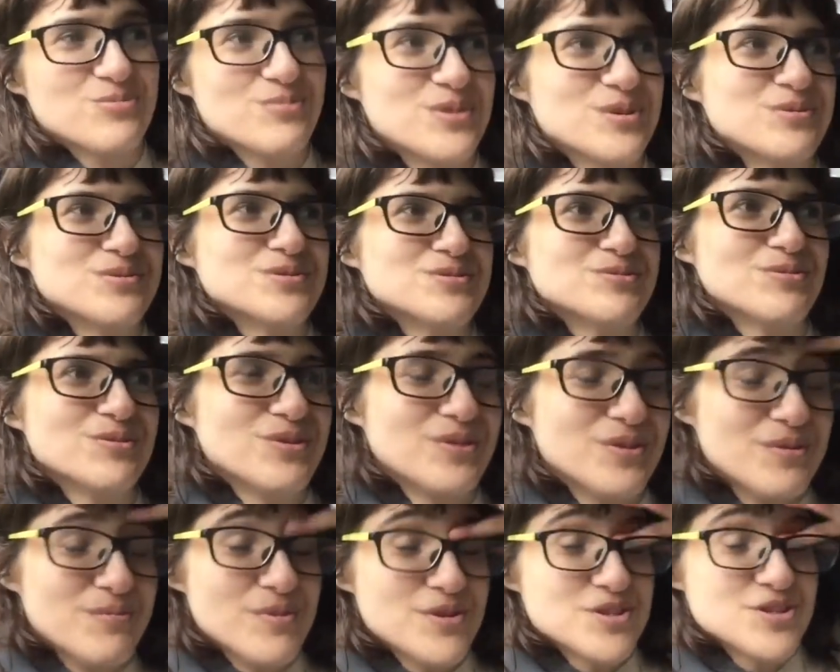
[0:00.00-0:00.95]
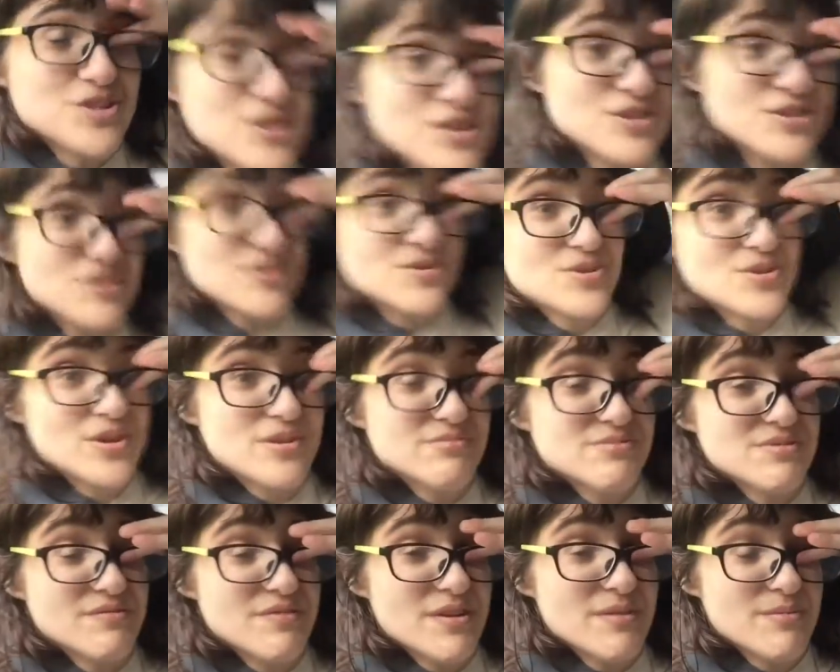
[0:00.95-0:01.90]
but it wasn't really, but she just used
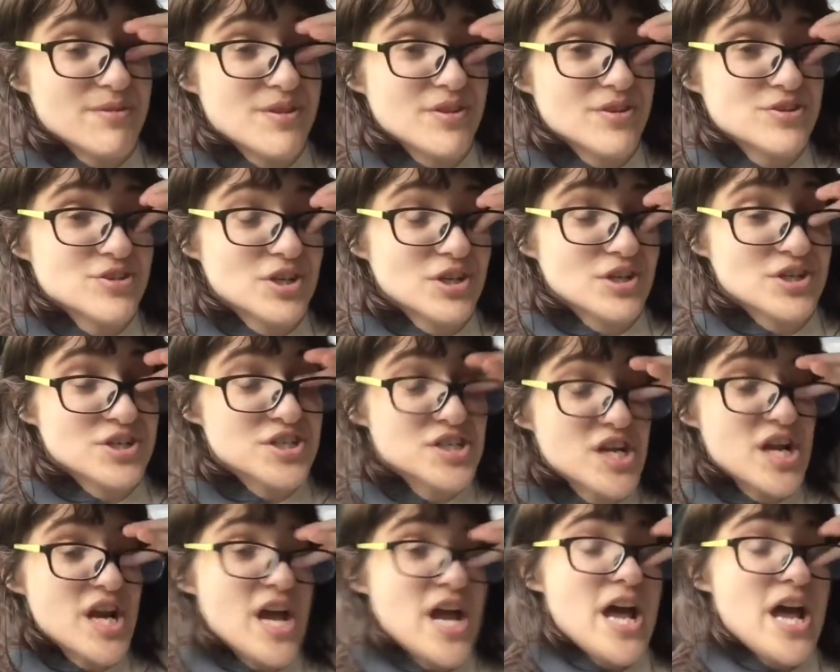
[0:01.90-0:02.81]
clips of them in the church,